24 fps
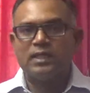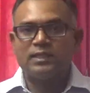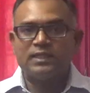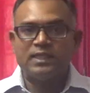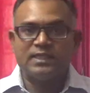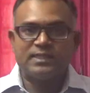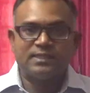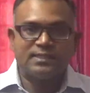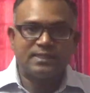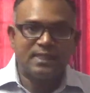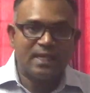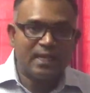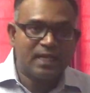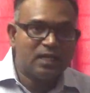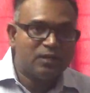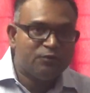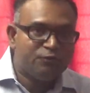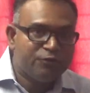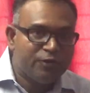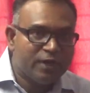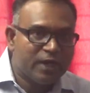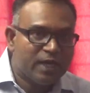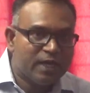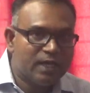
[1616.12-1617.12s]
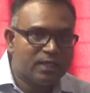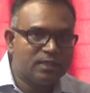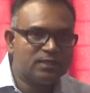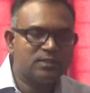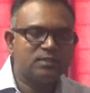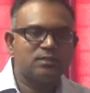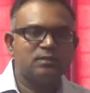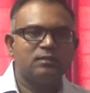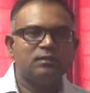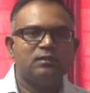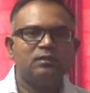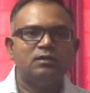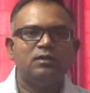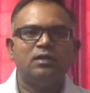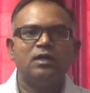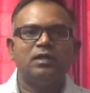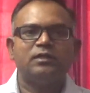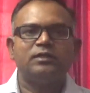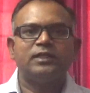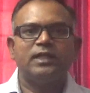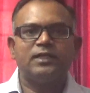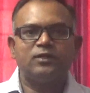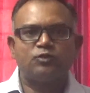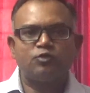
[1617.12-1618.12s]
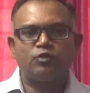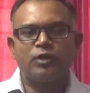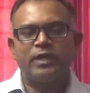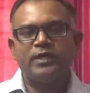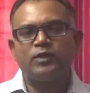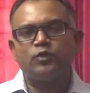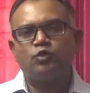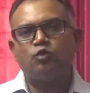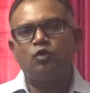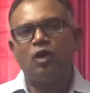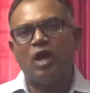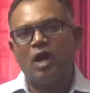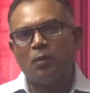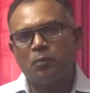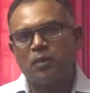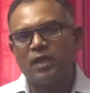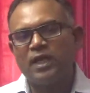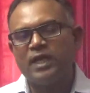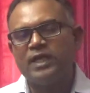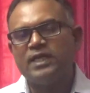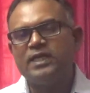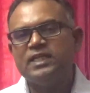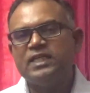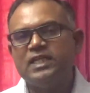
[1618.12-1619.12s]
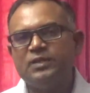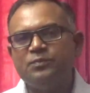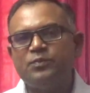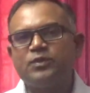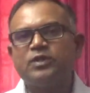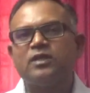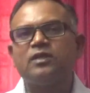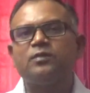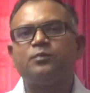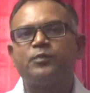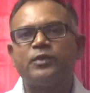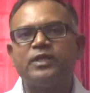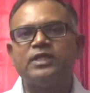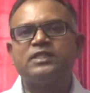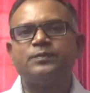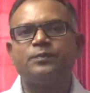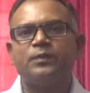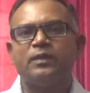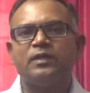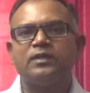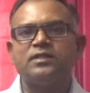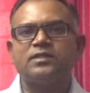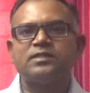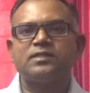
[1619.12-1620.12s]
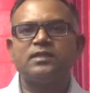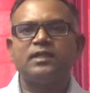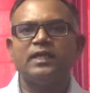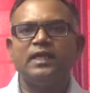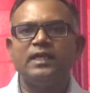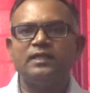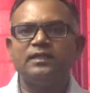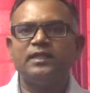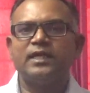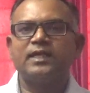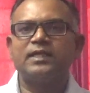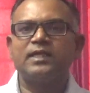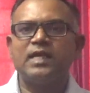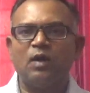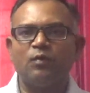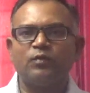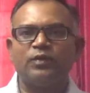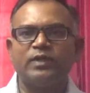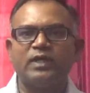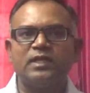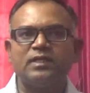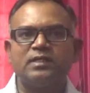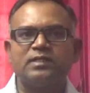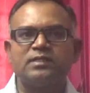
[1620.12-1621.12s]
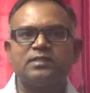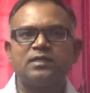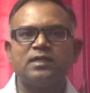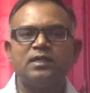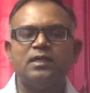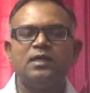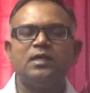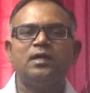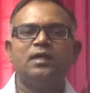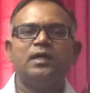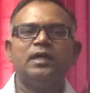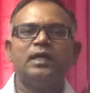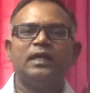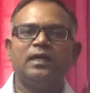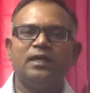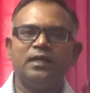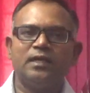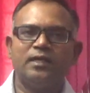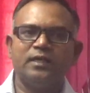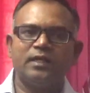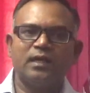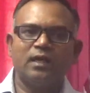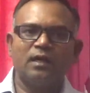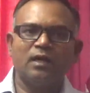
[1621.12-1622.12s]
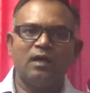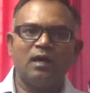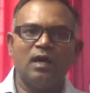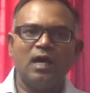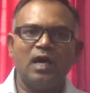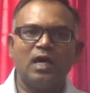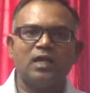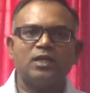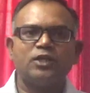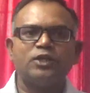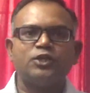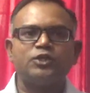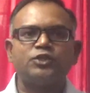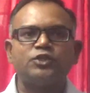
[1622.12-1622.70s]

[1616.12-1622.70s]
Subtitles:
The second phase, they tried to apply liberal principles in their governance in India and